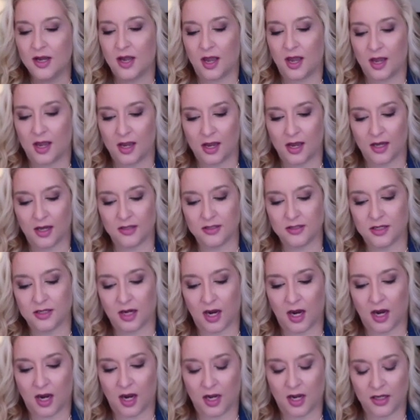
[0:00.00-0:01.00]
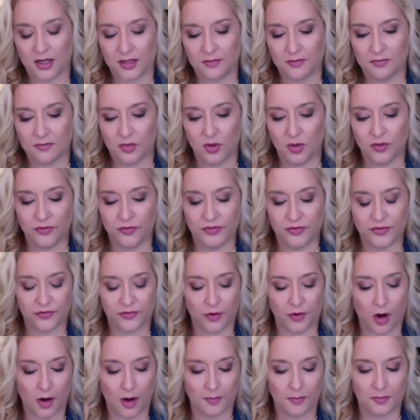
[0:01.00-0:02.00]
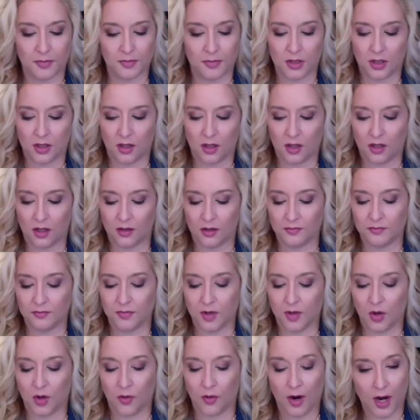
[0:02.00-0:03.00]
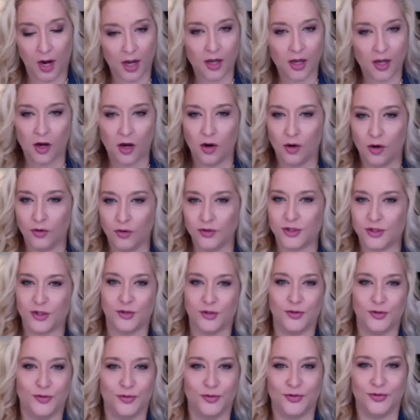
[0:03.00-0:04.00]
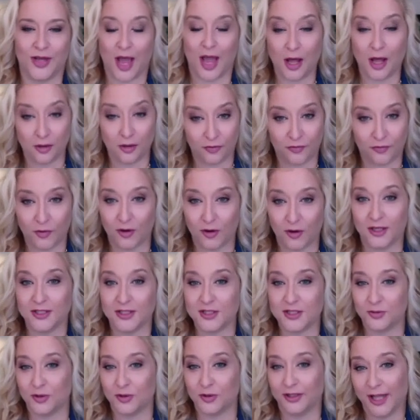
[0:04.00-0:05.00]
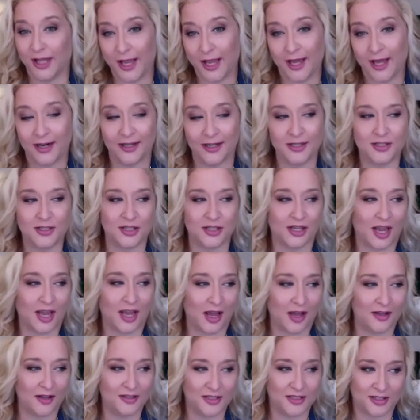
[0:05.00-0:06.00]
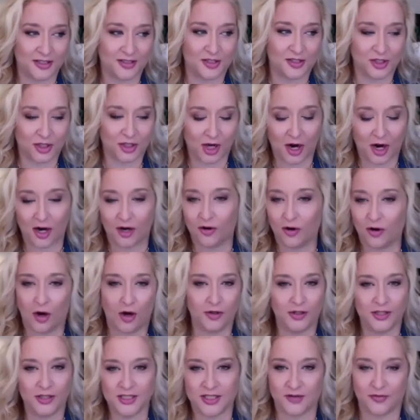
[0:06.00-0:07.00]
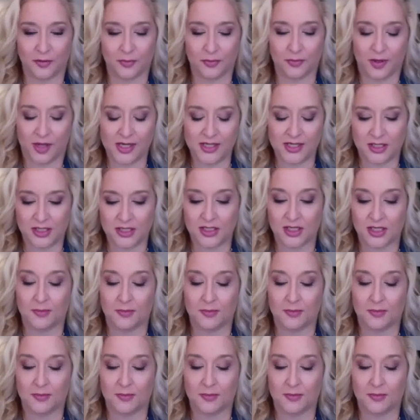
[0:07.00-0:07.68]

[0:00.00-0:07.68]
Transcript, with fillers: and I moved from um, Ohio to California to Atlanta to to Chicago, all these different places.